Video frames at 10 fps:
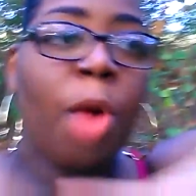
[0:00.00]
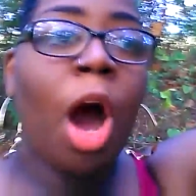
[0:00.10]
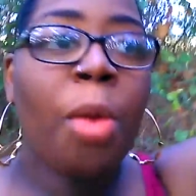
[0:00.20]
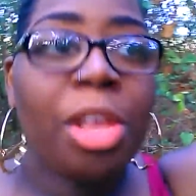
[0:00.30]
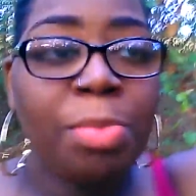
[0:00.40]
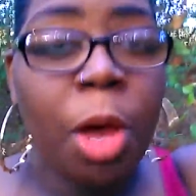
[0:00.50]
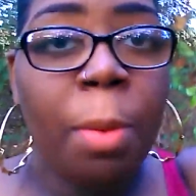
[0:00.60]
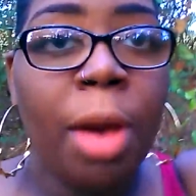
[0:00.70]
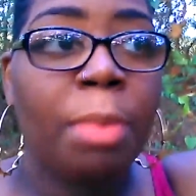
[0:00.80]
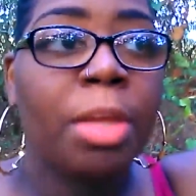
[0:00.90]
It will always be
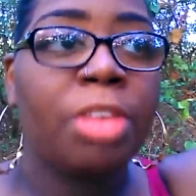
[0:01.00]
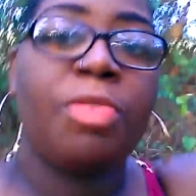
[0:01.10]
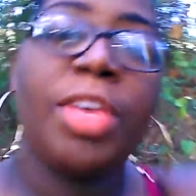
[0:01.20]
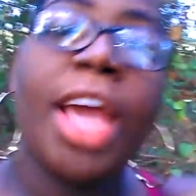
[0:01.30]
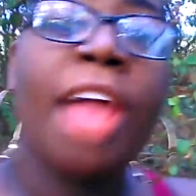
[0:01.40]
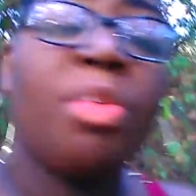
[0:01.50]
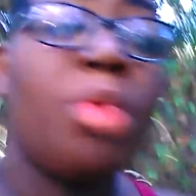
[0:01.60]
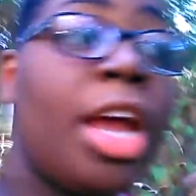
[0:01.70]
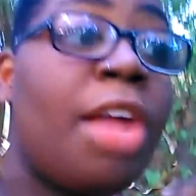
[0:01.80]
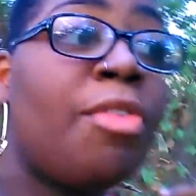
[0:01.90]
on public. So if you guys
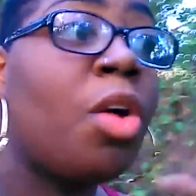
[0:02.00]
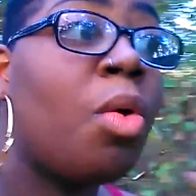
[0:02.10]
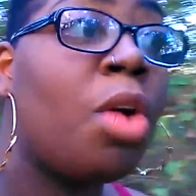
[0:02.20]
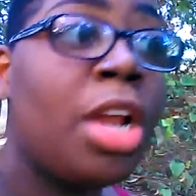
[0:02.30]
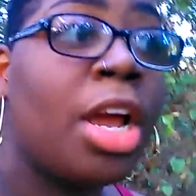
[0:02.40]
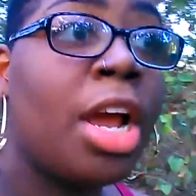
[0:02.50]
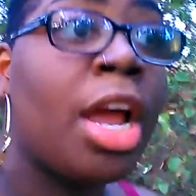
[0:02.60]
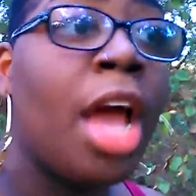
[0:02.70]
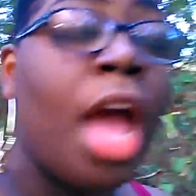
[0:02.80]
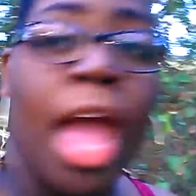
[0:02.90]
want to ever go on
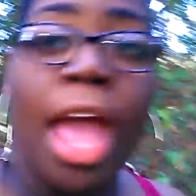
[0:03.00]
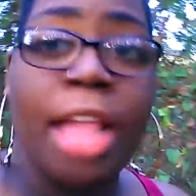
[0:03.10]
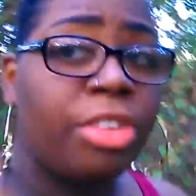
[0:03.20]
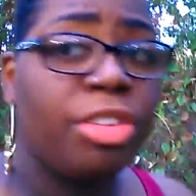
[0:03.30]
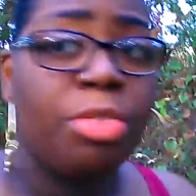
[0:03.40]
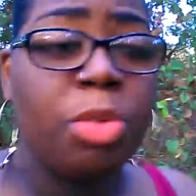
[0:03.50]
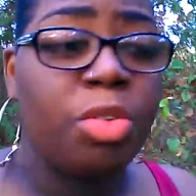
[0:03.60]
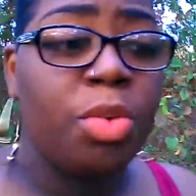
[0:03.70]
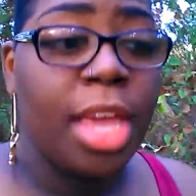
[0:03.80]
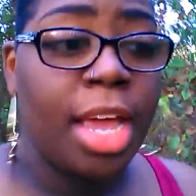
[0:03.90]
there and listen to
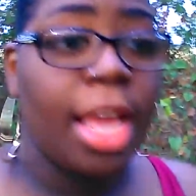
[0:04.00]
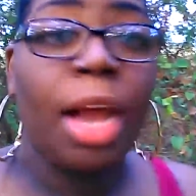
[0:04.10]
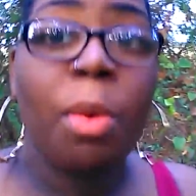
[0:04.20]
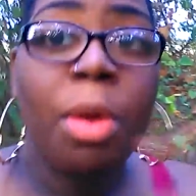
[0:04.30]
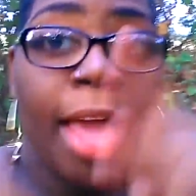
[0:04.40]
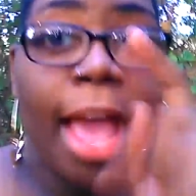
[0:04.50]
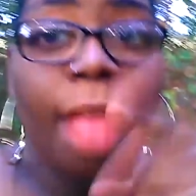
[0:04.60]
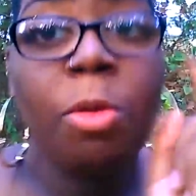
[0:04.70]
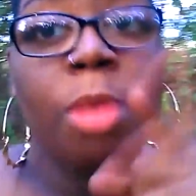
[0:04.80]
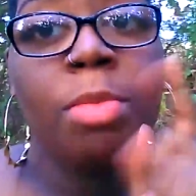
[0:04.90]
music, you can. And I will be
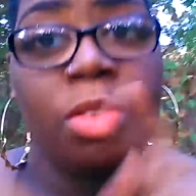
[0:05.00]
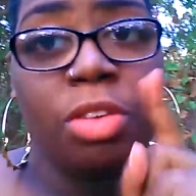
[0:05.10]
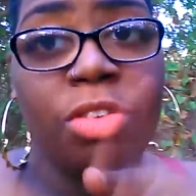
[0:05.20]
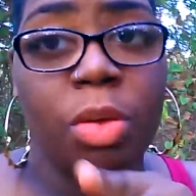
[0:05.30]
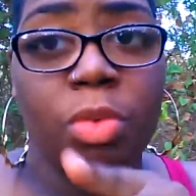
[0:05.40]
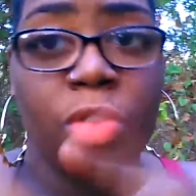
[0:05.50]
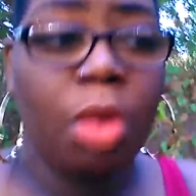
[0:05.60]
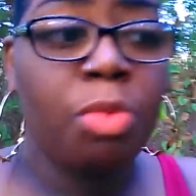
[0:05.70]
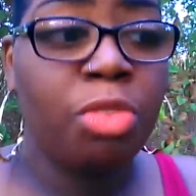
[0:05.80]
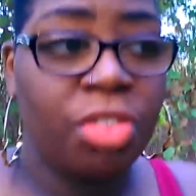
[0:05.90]
adding more music too. So
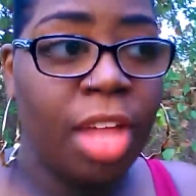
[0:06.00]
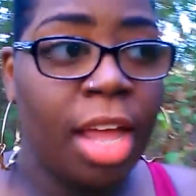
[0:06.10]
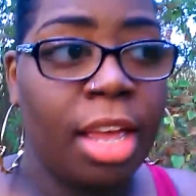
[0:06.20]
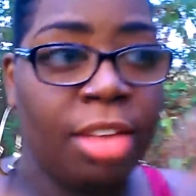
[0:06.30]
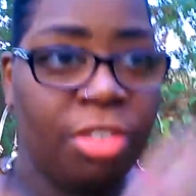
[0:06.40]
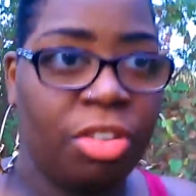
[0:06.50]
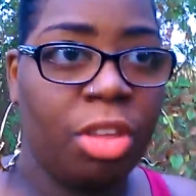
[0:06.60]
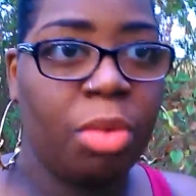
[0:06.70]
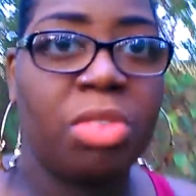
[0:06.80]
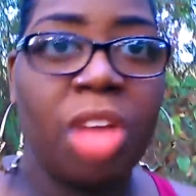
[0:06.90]
don't just think it's
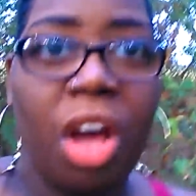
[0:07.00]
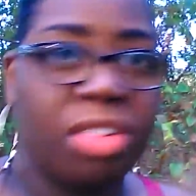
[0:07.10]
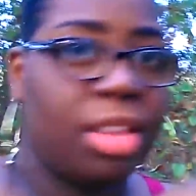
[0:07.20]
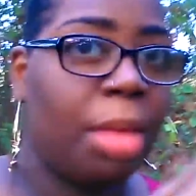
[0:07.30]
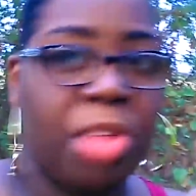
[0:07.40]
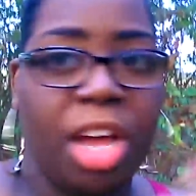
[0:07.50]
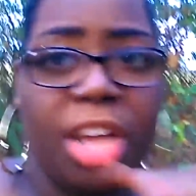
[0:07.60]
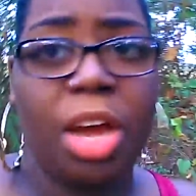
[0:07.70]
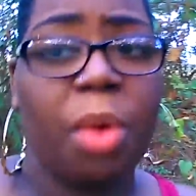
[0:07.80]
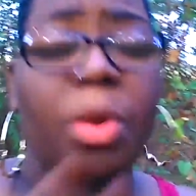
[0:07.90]
just those songs and I'm done.